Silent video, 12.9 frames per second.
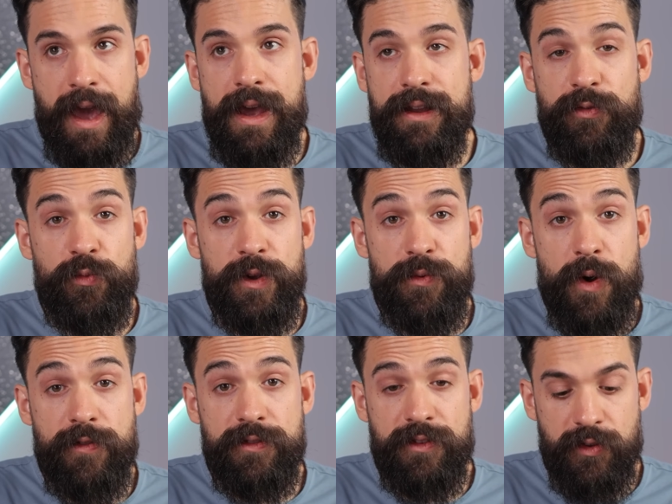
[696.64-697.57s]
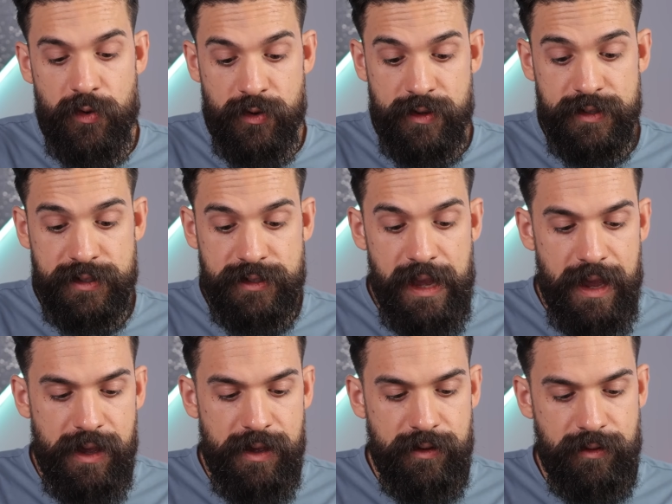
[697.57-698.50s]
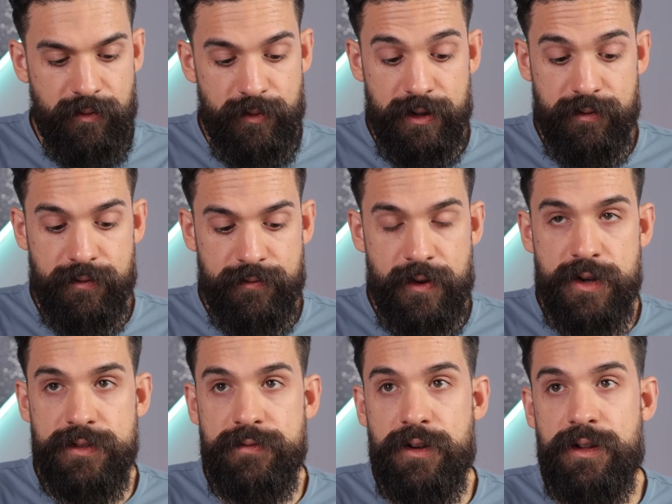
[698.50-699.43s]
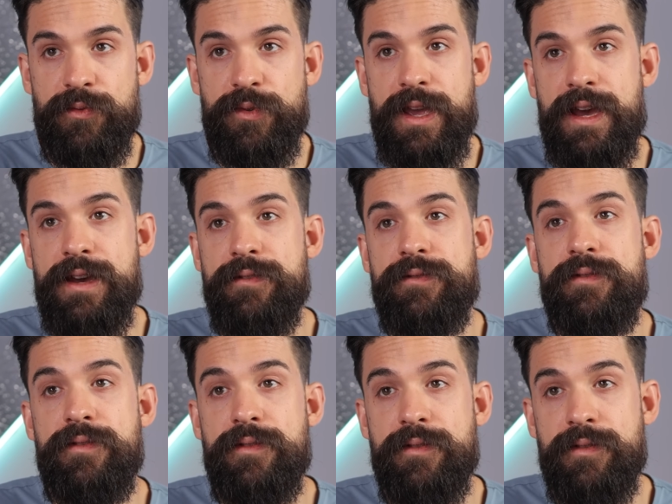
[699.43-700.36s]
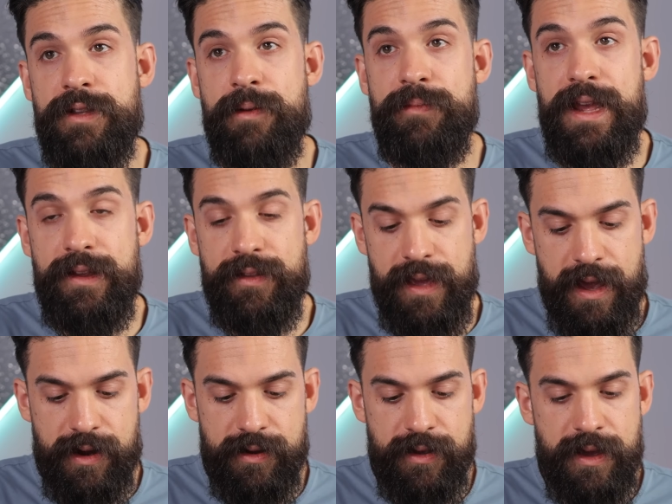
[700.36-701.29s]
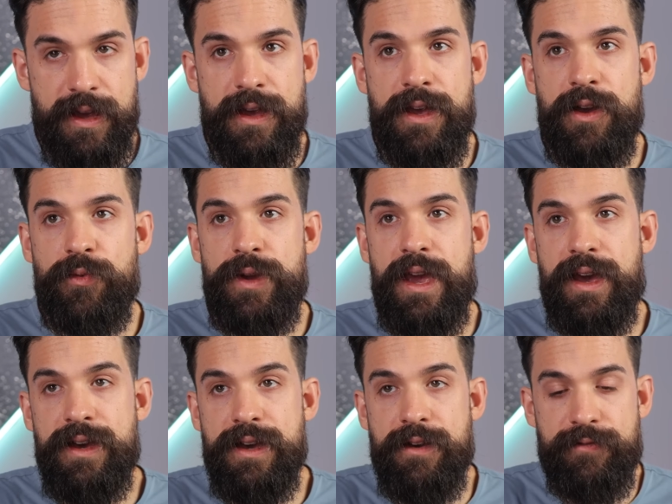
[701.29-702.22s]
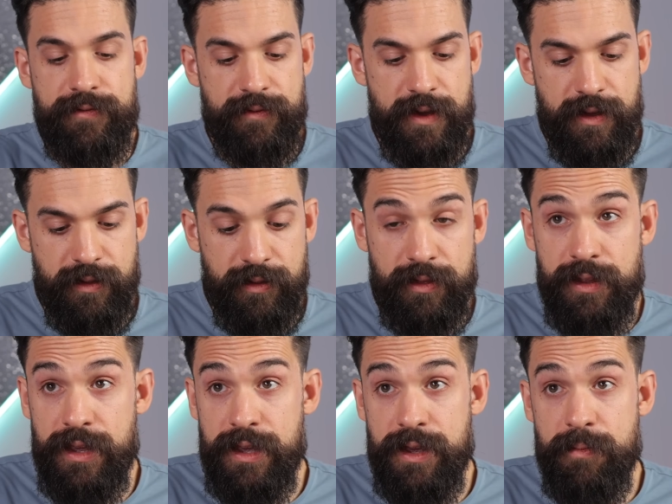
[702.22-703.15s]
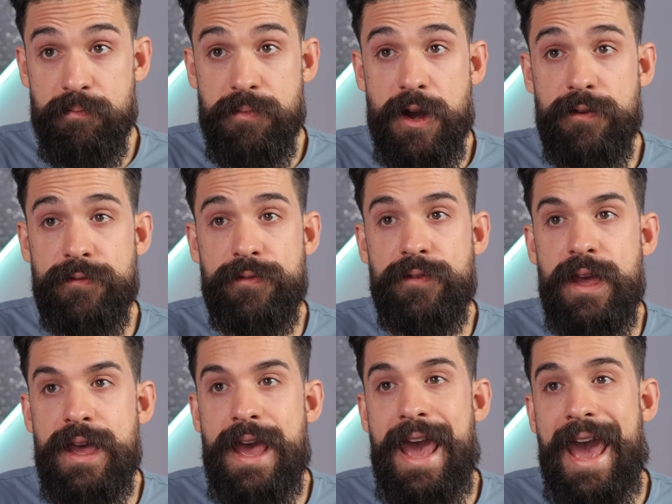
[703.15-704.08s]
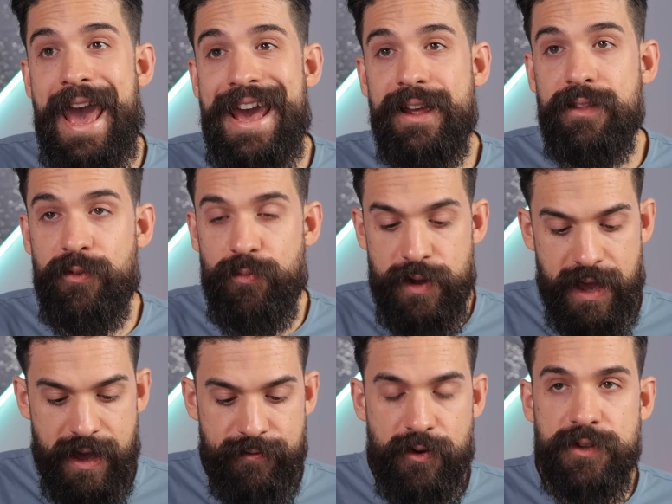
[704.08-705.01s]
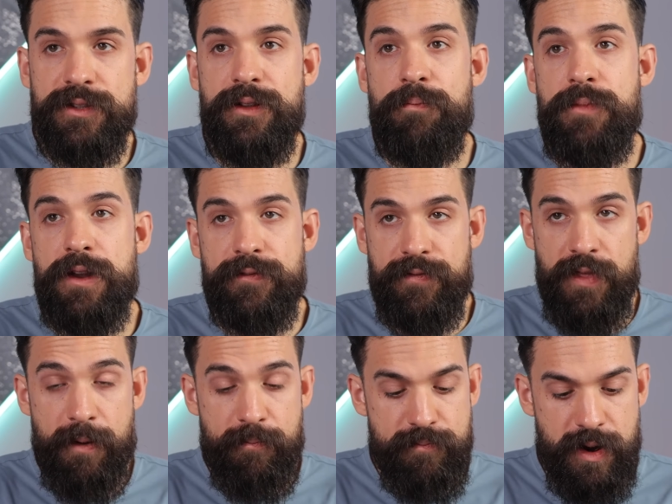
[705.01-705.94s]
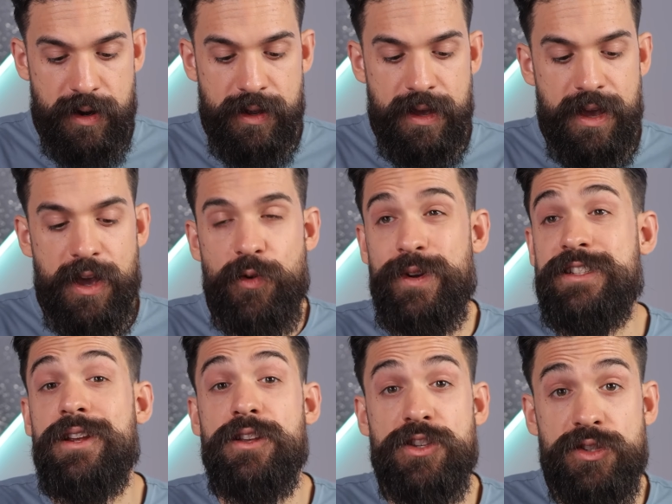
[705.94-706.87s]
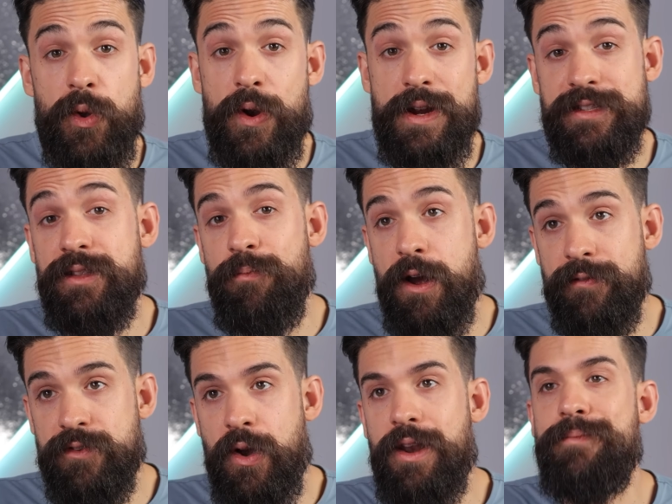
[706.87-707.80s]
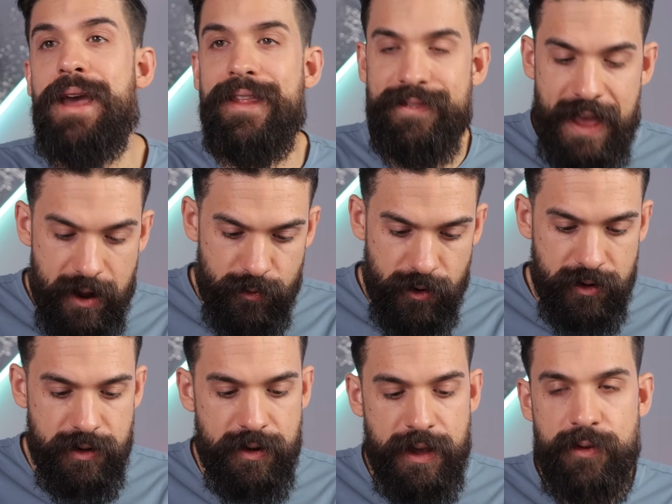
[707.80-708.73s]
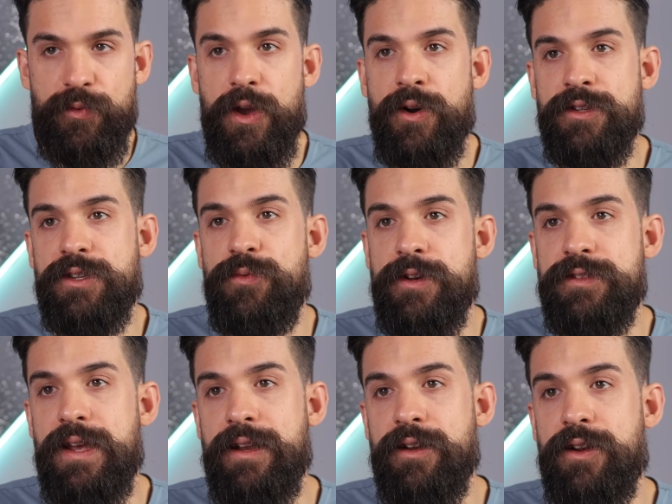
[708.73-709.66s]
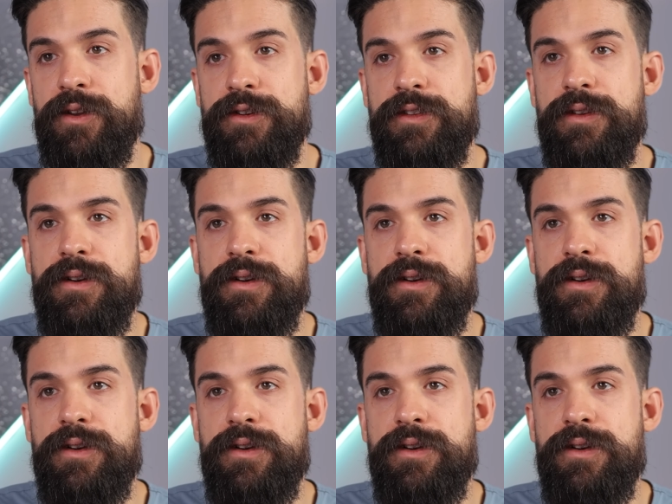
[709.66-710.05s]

And we want to see, well, first of all, we have date year, we have the month, and we have also the month number, which sorts the month column, and that one and we also want to include.